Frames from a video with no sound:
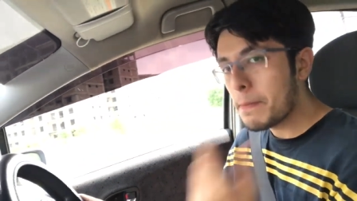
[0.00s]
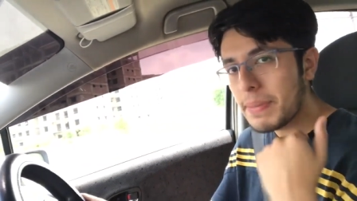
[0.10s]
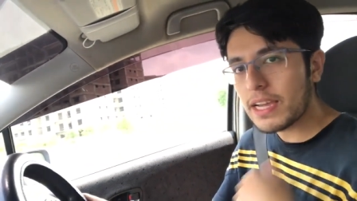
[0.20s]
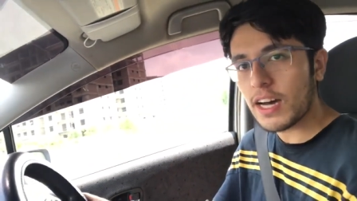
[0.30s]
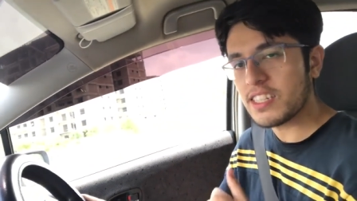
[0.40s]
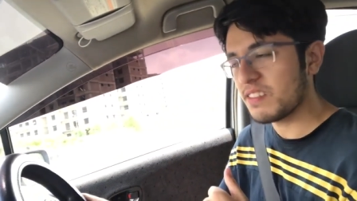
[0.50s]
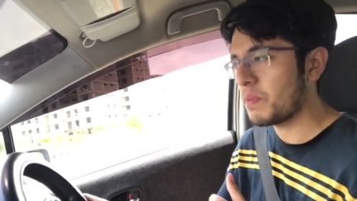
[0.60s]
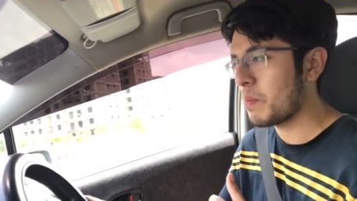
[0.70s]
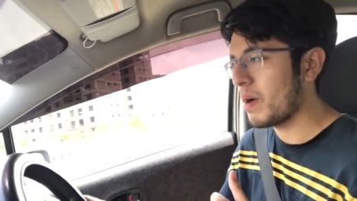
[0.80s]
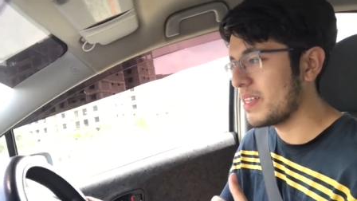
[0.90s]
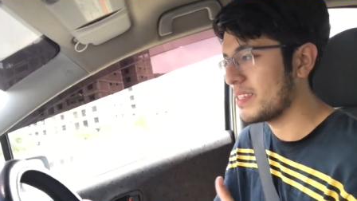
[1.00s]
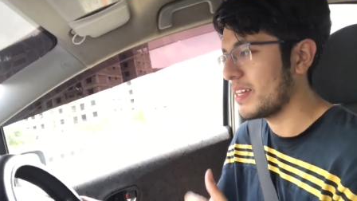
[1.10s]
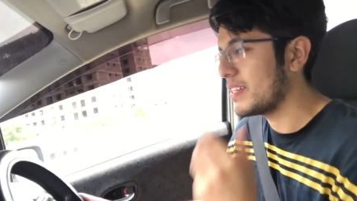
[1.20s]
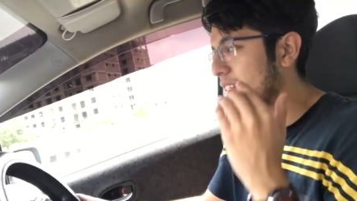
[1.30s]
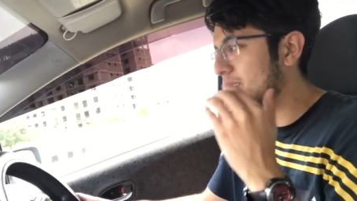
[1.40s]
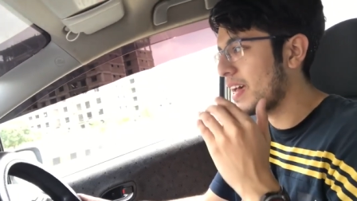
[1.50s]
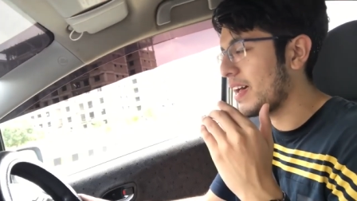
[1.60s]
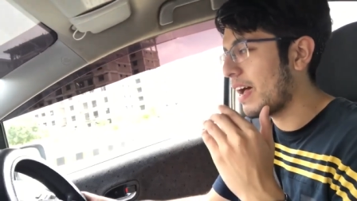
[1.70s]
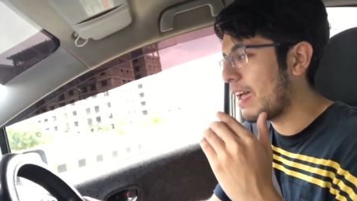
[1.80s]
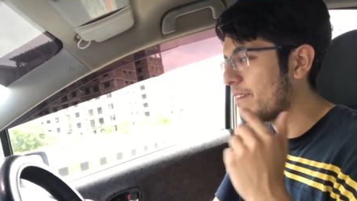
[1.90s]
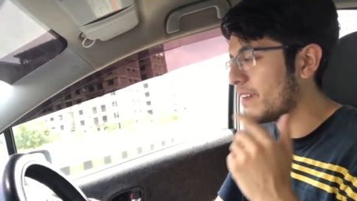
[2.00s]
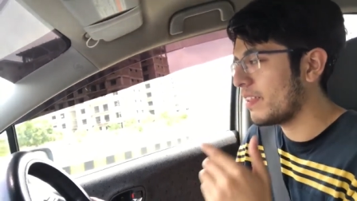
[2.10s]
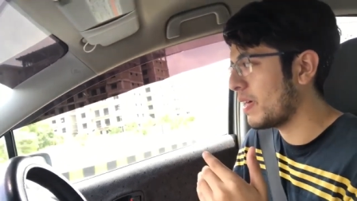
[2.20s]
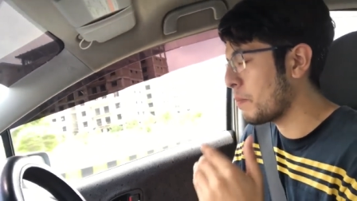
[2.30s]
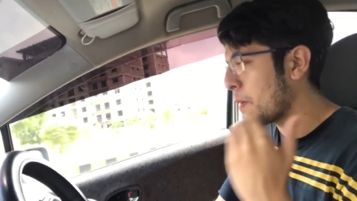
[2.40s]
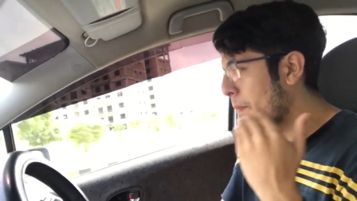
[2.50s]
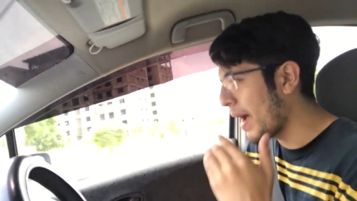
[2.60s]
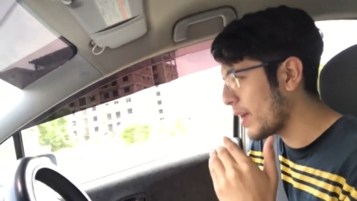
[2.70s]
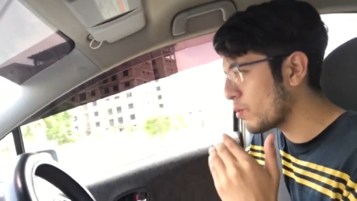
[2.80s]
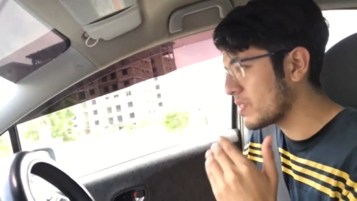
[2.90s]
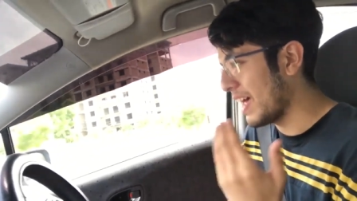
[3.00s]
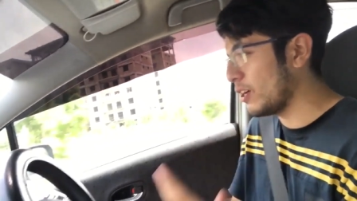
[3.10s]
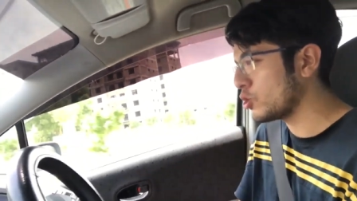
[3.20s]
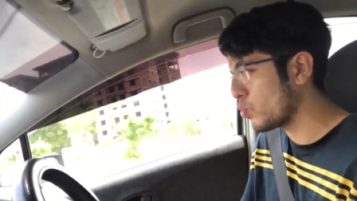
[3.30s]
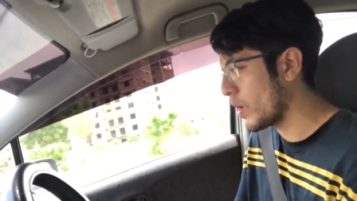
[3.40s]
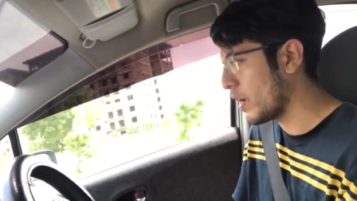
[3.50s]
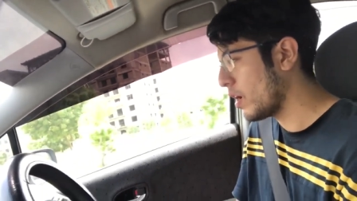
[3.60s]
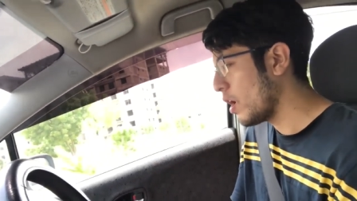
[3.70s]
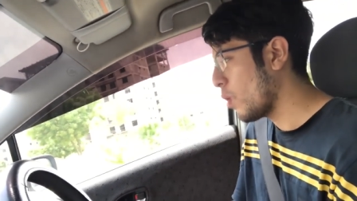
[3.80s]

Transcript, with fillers: because of my mindset. It's just that I felt that my mind was elsewhere